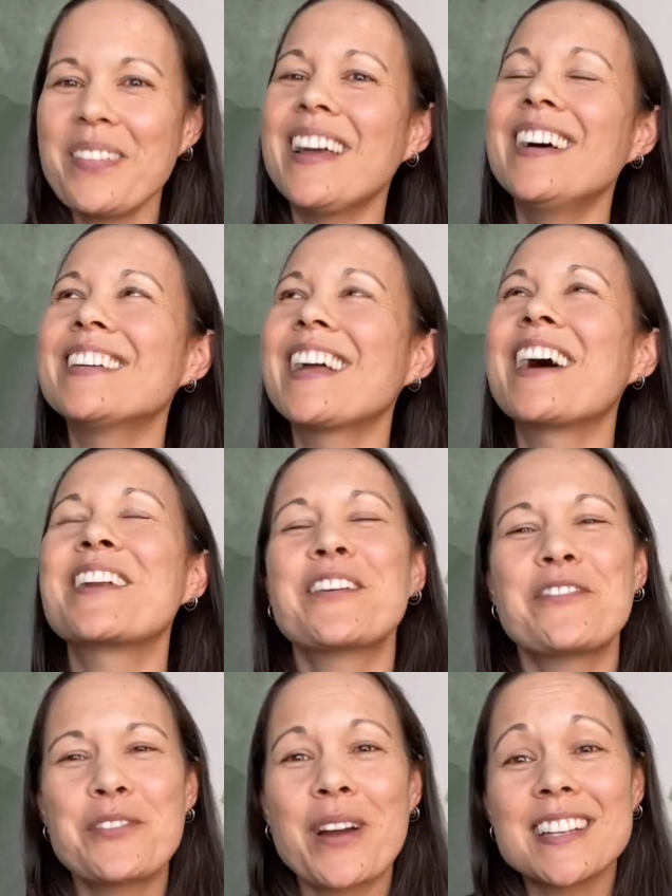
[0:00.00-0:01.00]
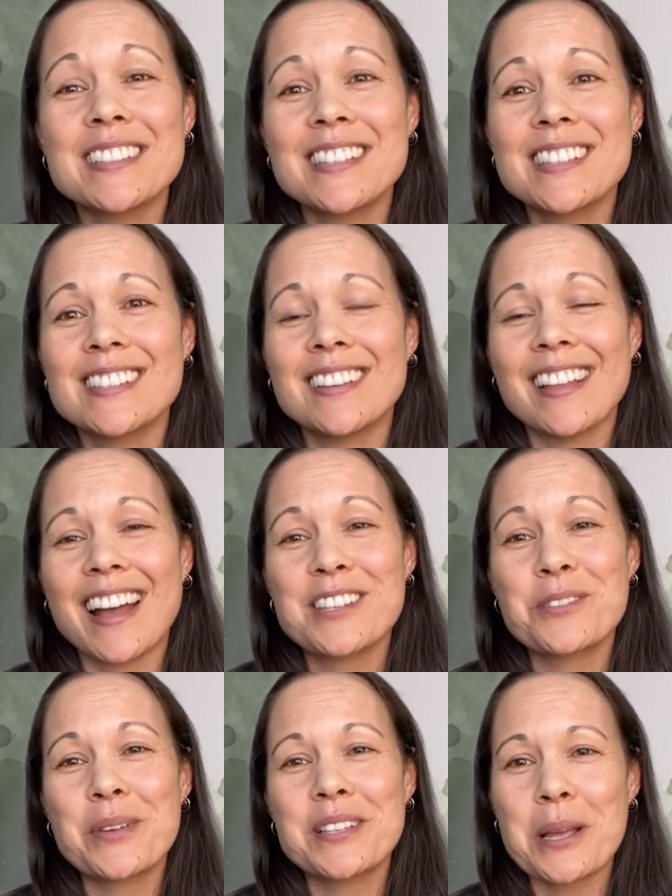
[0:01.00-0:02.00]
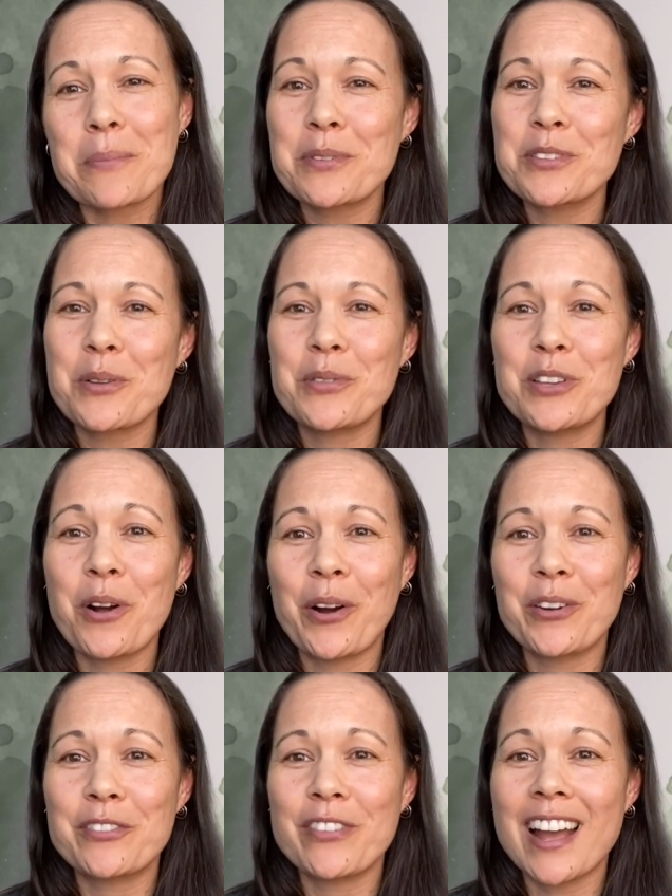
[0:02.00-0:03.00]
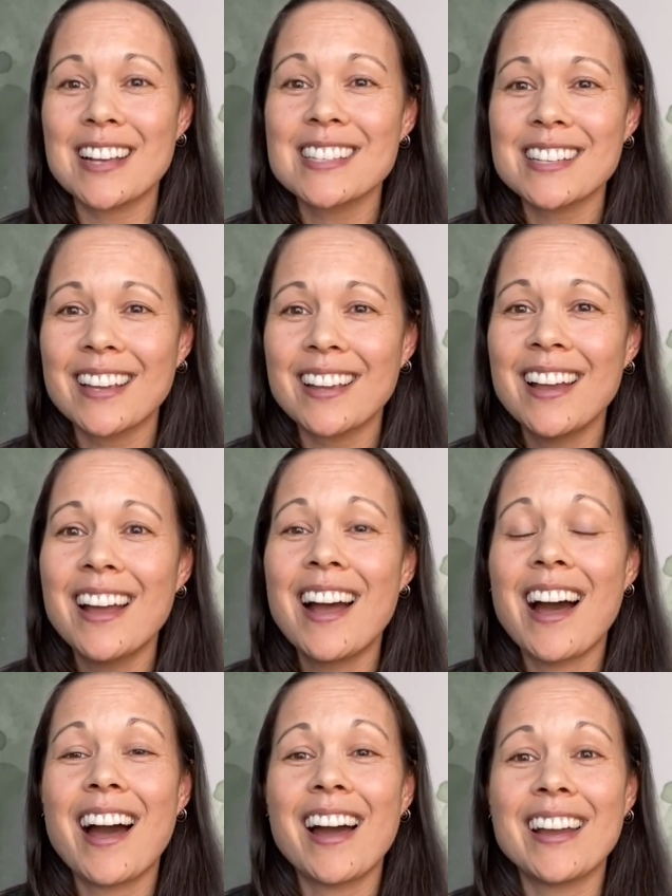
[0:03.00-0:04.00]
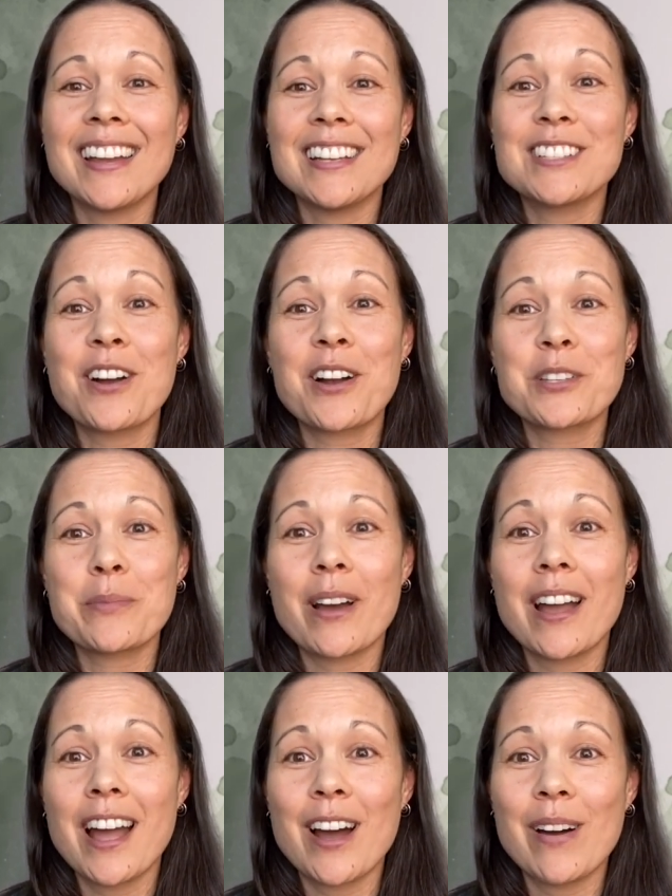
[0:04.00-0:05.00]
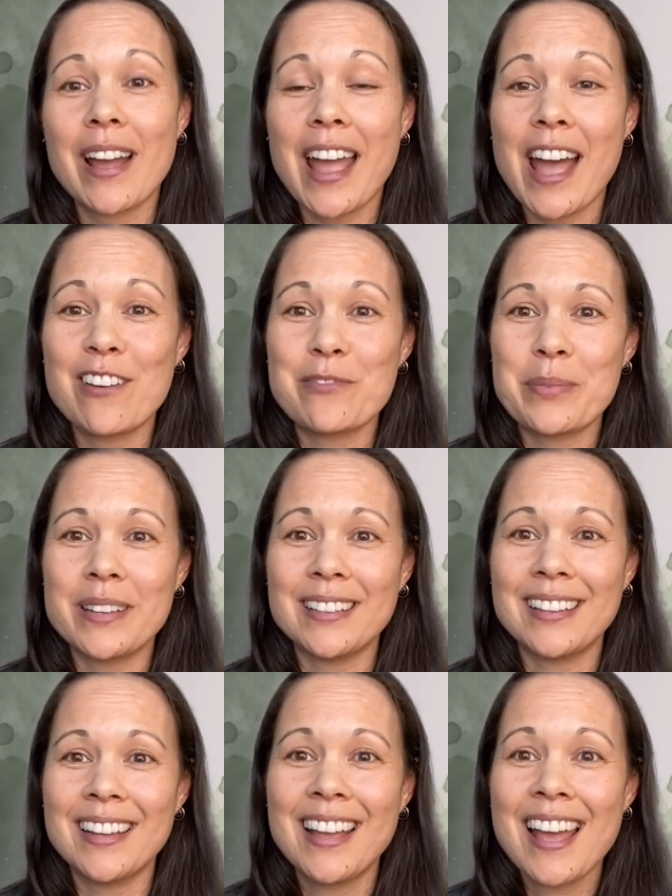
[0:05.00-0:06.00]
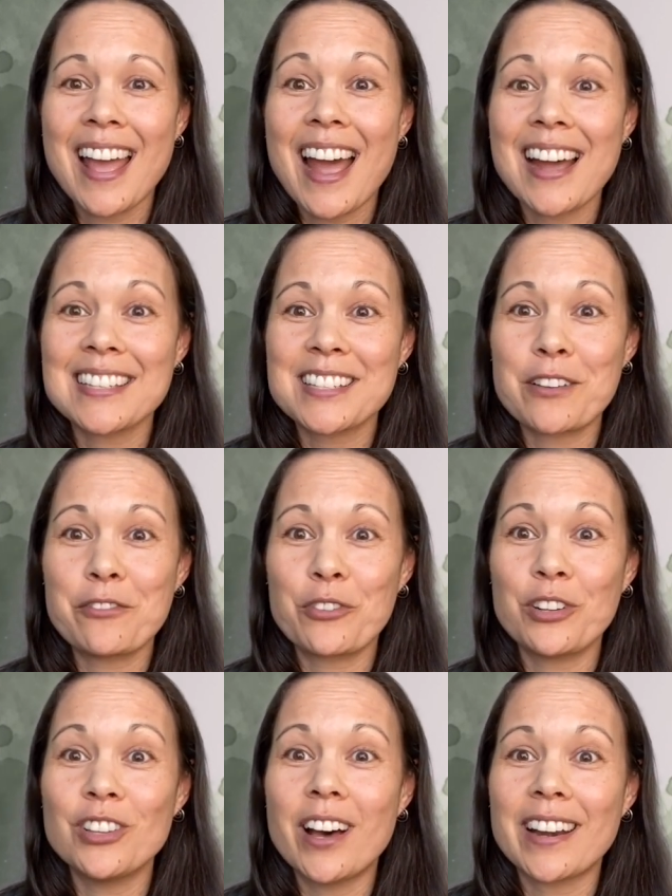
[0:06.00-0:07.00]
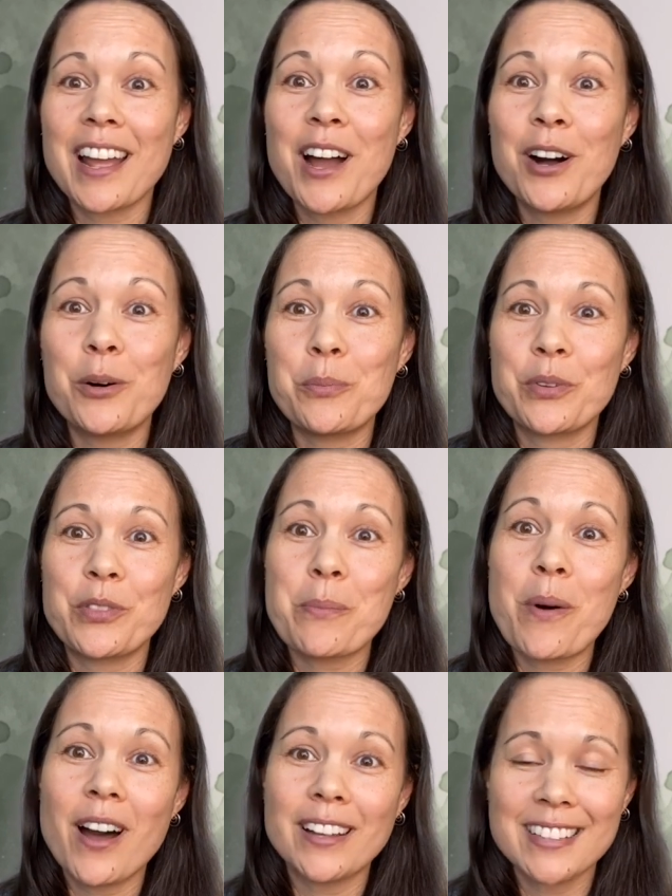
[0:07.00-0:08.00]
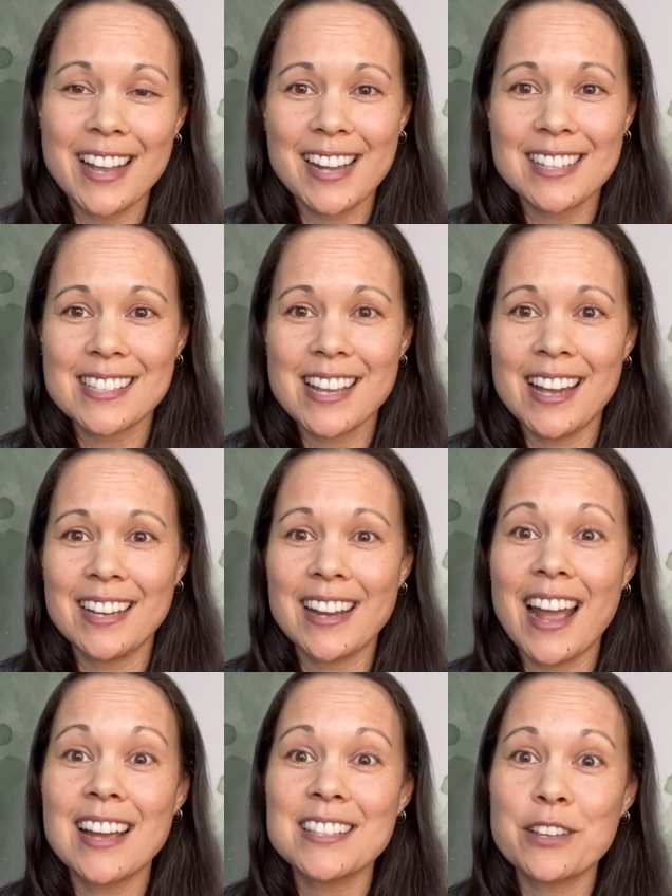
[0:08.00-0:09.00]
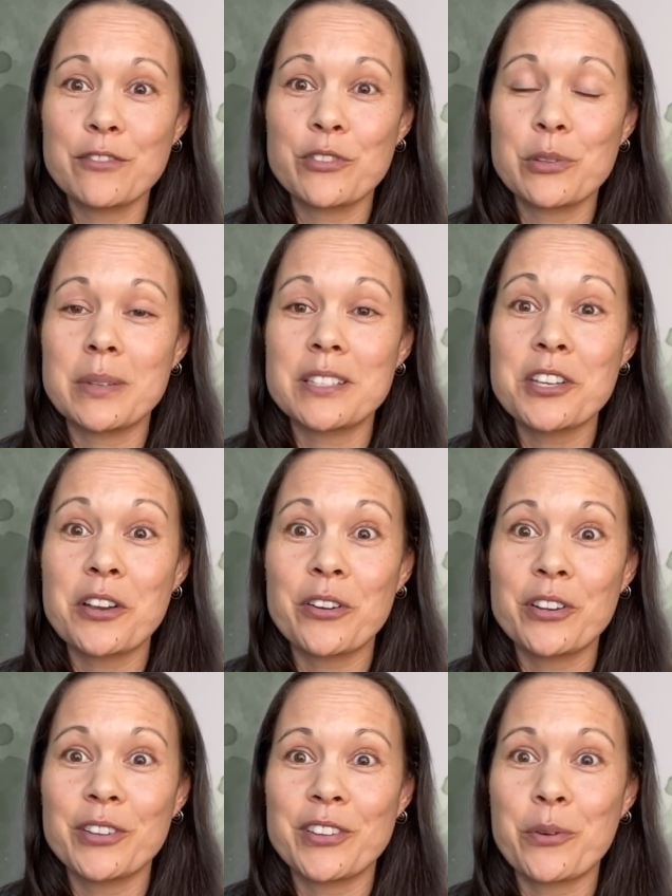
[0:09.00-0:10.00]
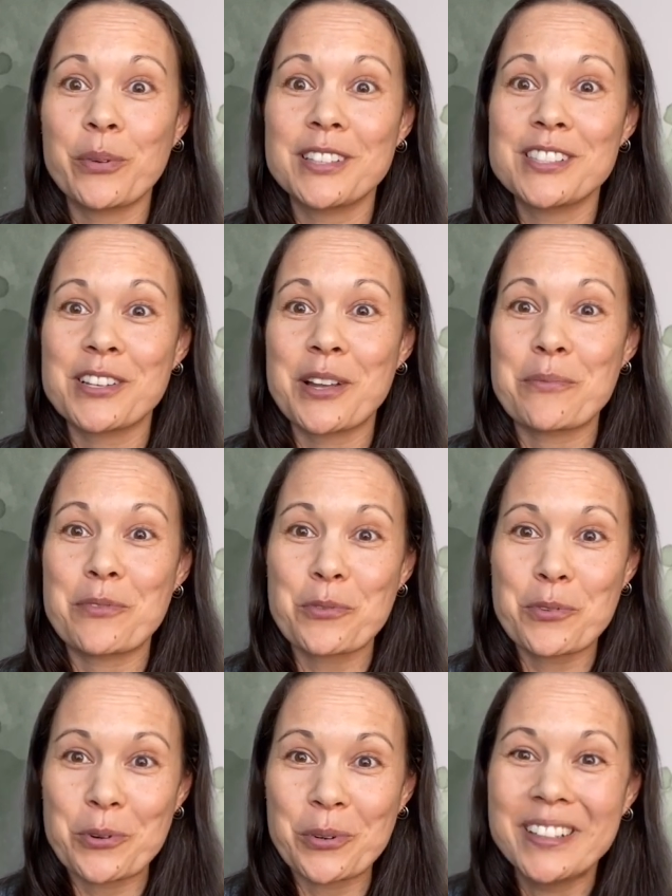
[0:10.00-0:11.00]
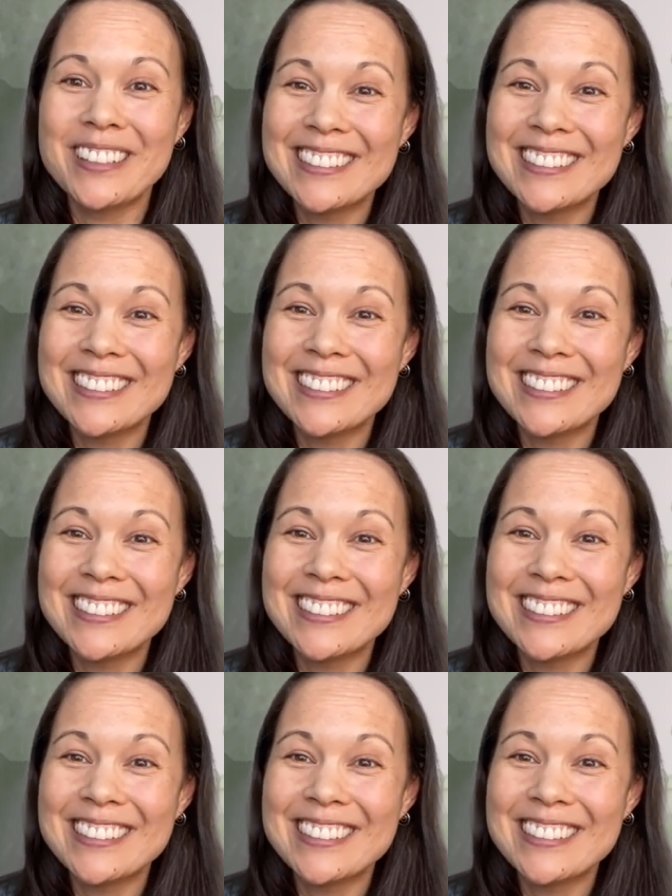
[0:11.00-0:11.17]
And if you guys listened to last week's episode, The Art of Asking, I talked about how I have been asking for a lot of help with the podcast and asking for the material that wants to come through.